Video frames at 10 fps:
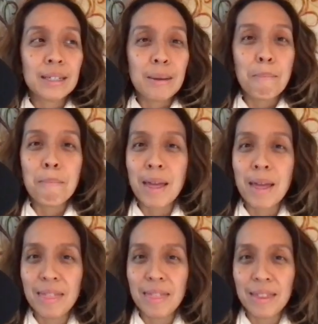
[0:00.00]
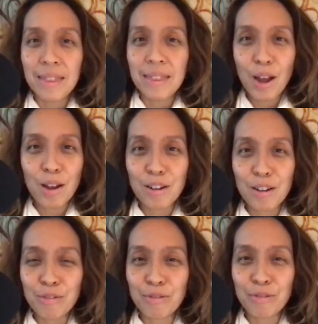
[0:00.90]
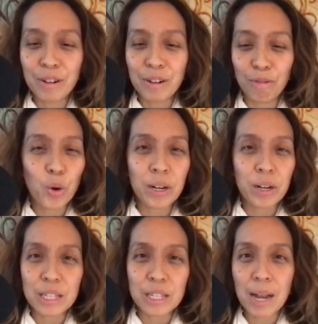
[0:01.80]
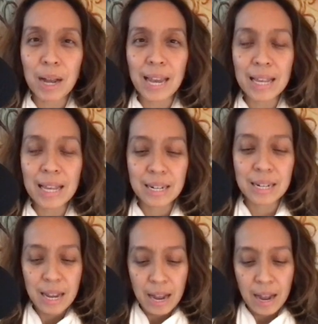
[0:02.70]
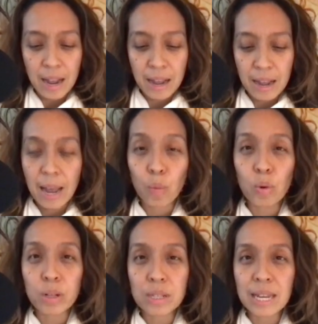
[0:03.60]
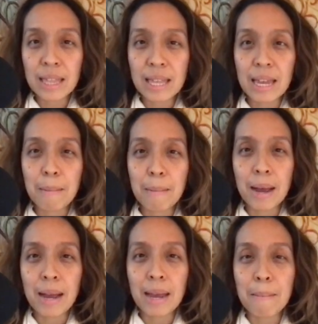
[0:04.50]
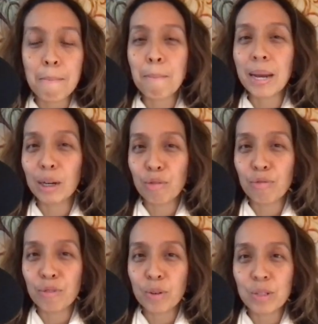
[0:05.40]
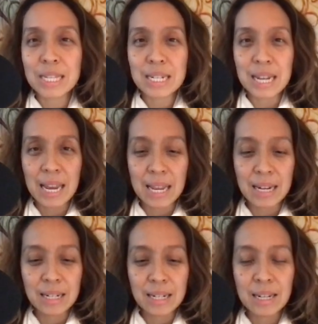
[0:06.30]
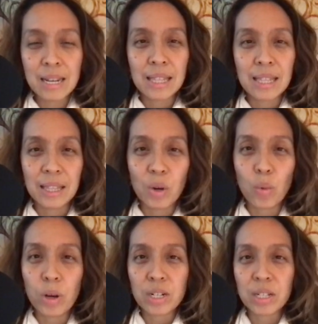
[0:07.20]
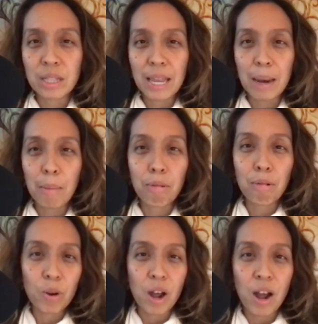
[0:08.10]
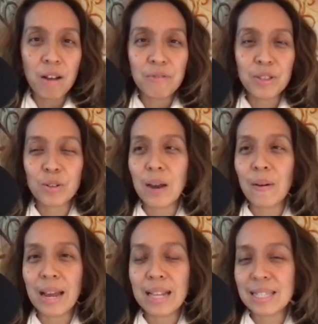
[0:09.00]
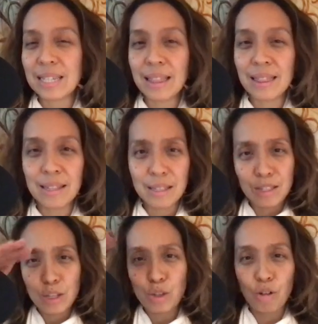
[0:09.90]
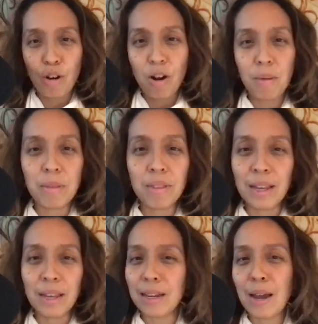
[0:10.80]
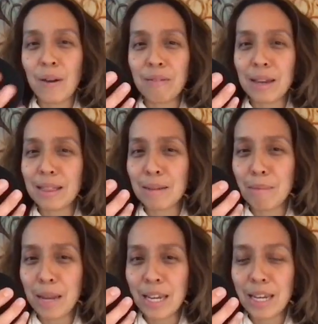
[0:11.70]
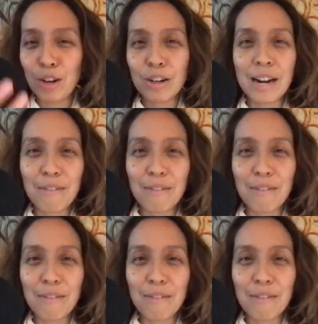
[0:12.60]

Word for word: method of recording this podcast. Uh, I will say that my microphone stand the little one just like broke off. So now I had to get this scissor arm thing and now I've got the mic here and I